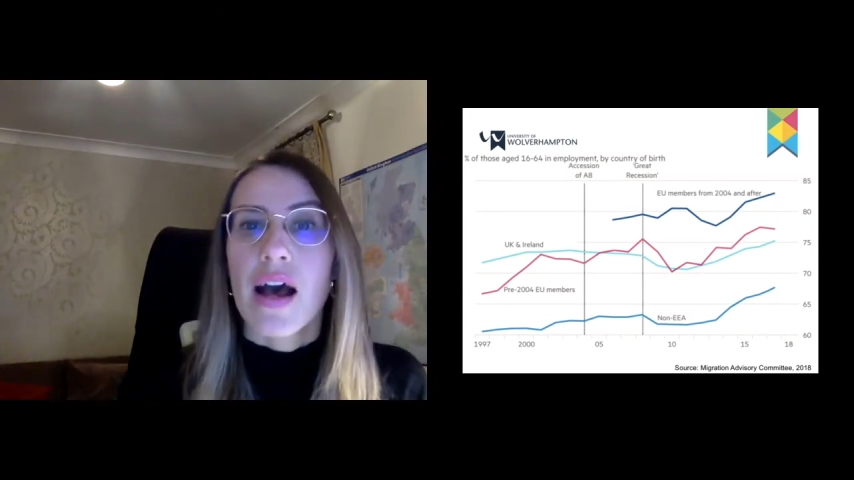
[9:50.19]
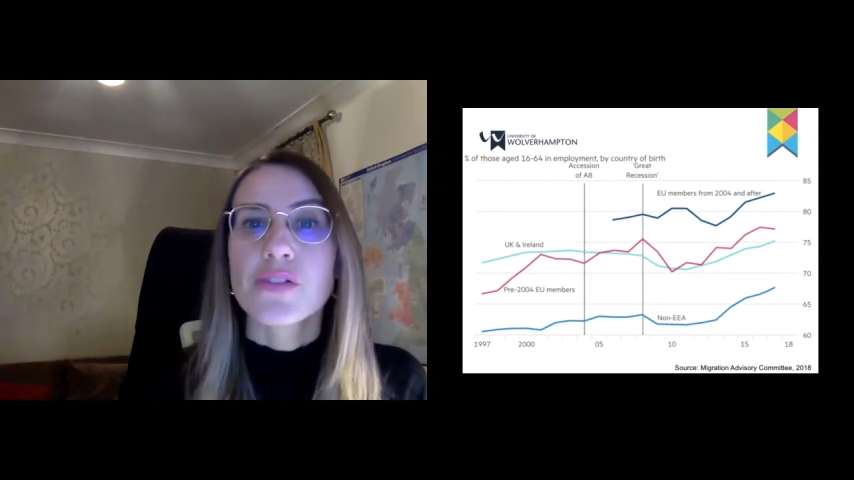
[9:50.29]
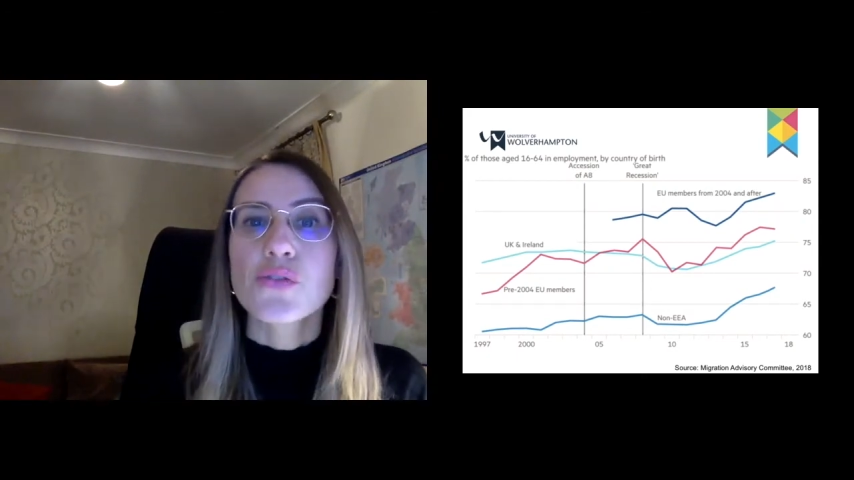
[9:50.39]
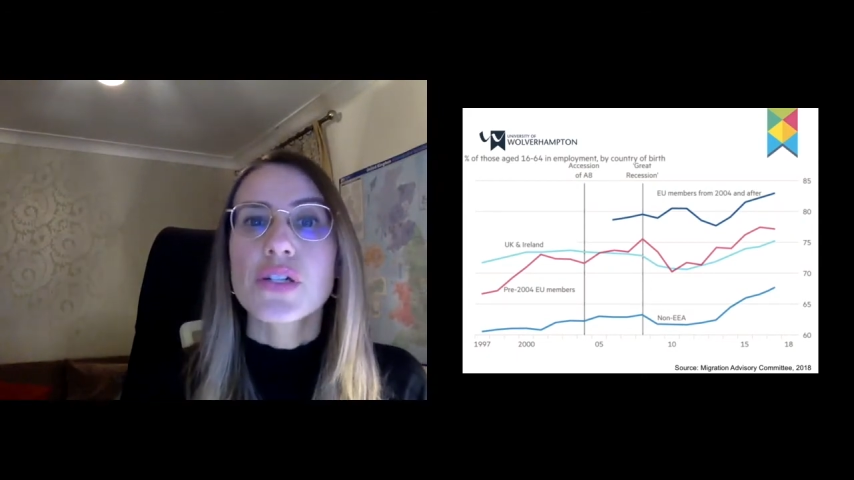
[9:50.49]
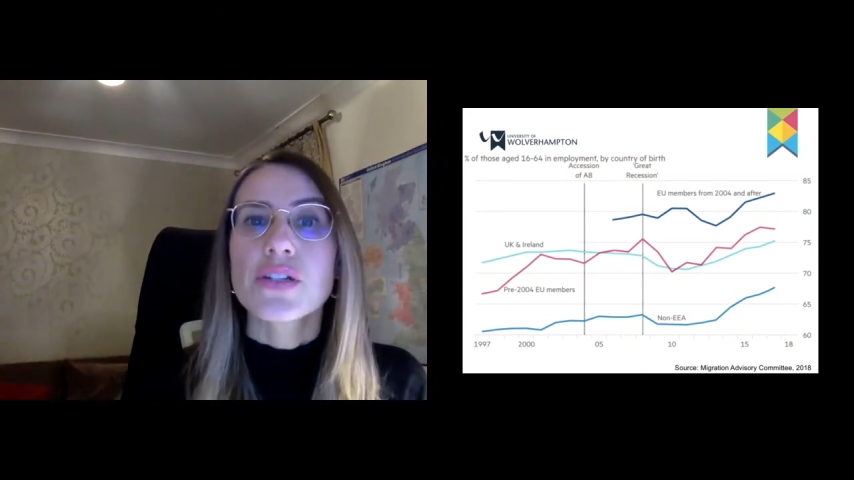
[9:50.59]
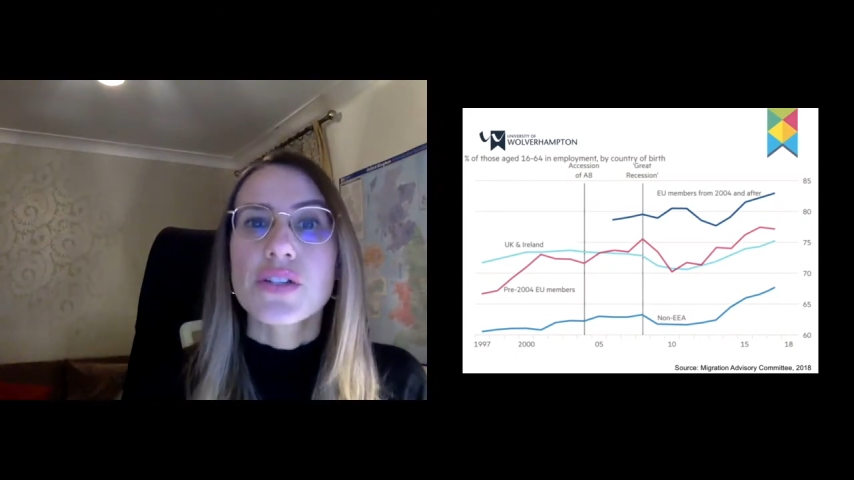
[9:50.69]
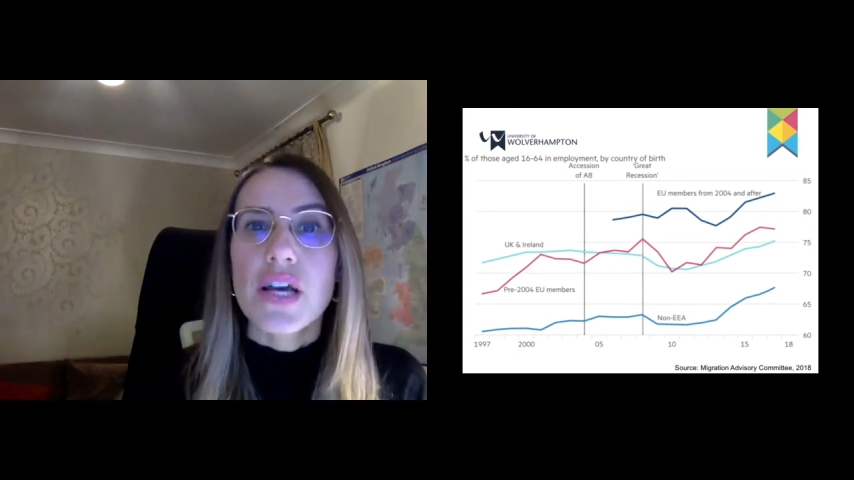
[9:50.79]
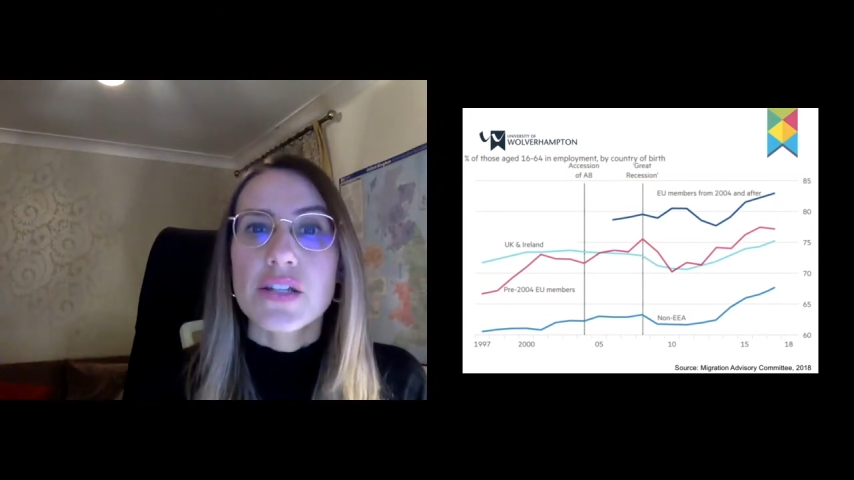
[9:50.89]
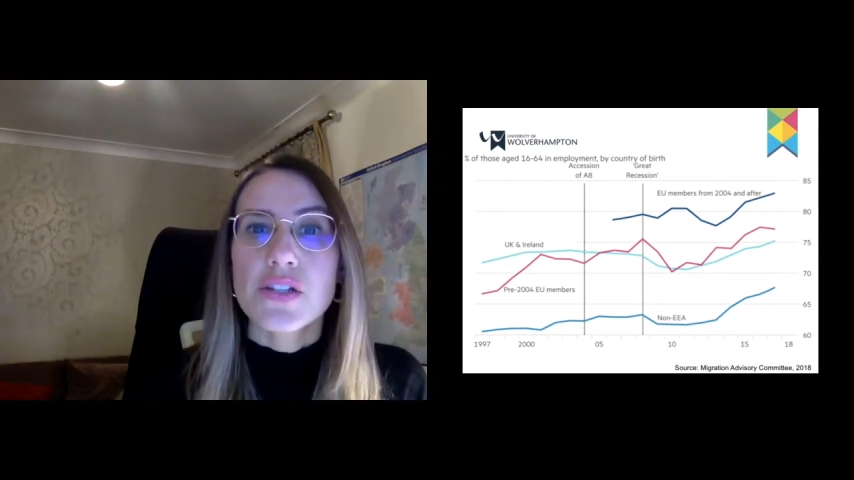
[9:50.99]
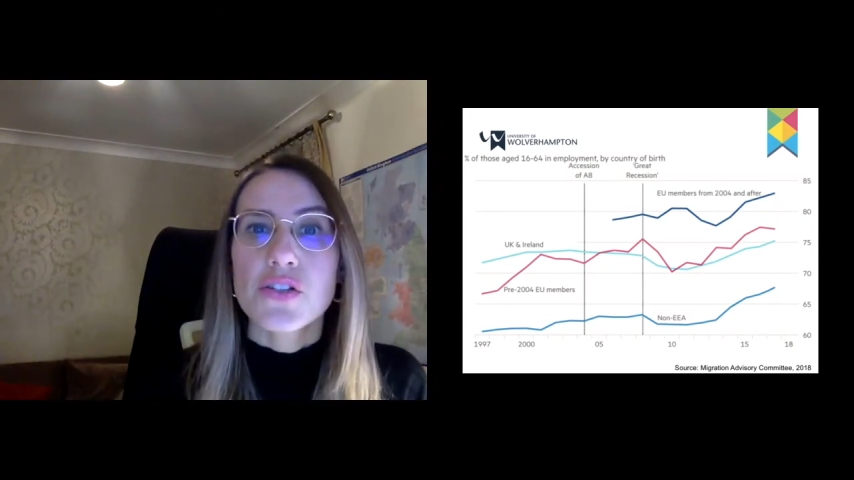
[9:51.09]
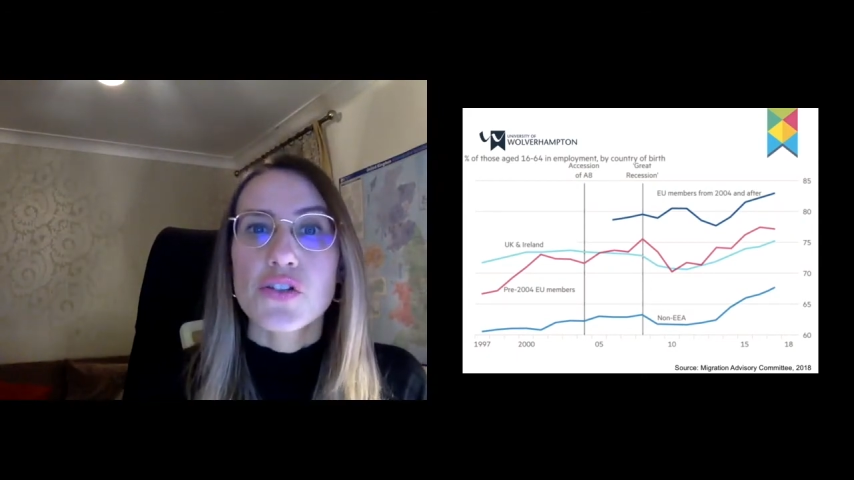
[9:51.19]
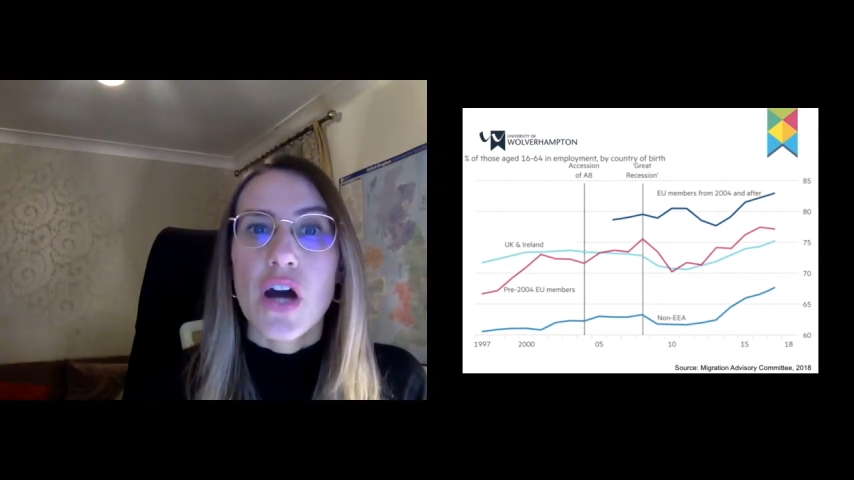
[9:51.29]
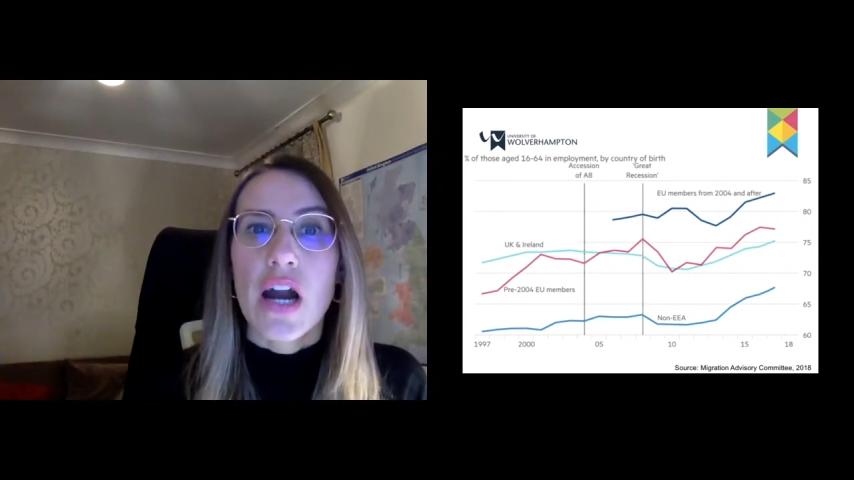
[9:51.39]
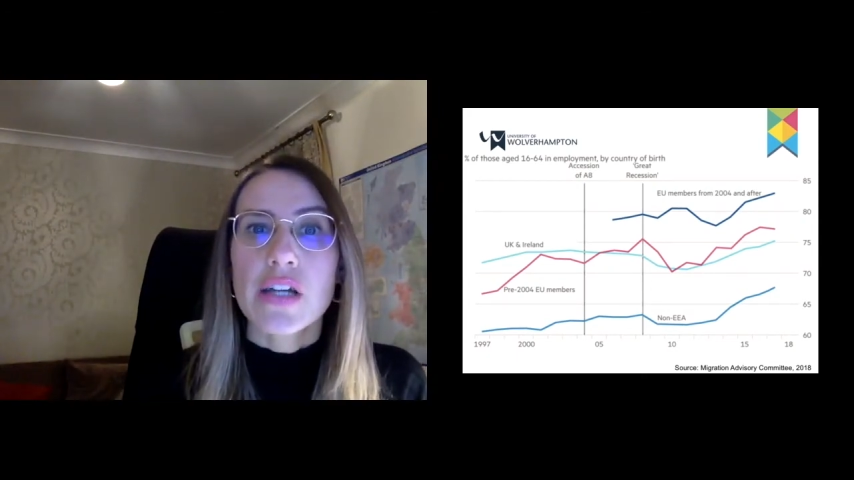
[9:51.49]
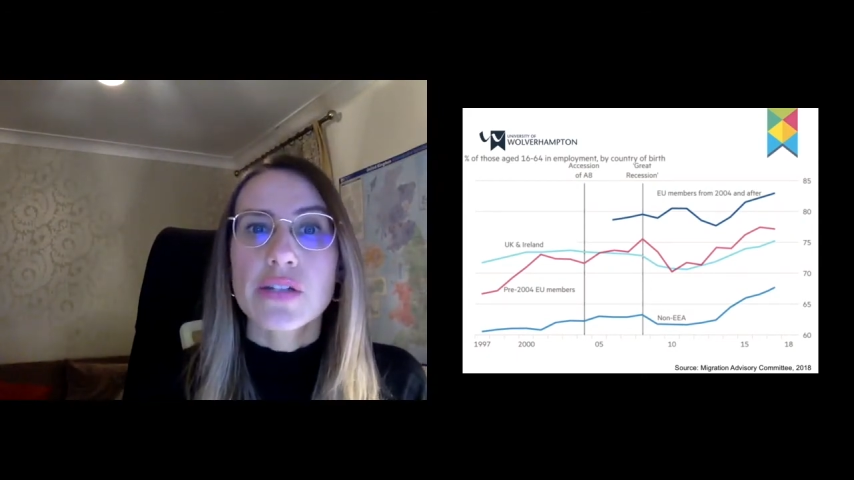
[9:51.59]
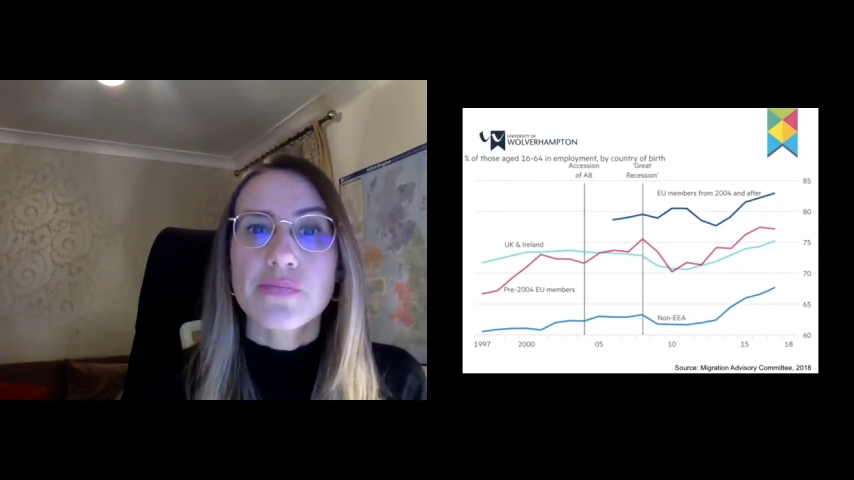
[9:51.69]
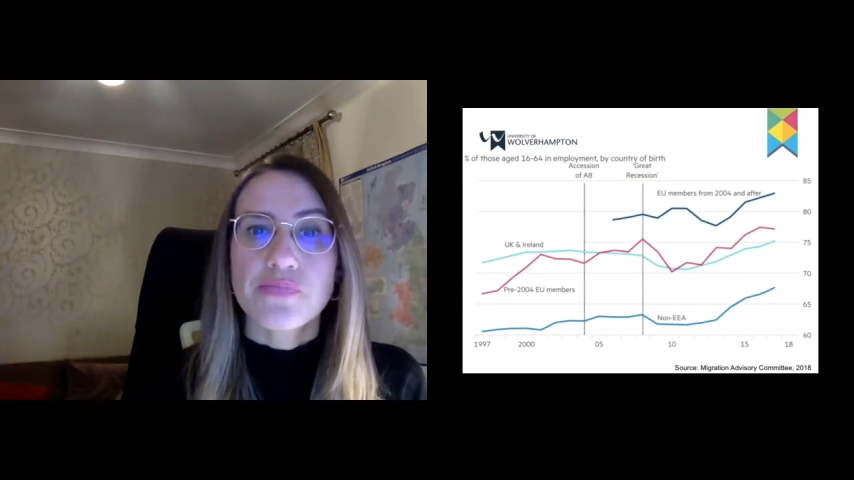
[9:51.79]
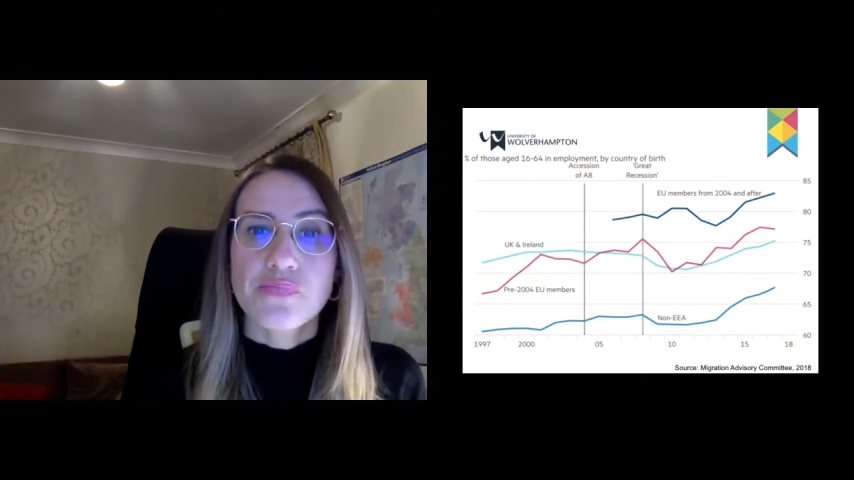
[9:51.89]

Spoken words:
As you can see at this chart,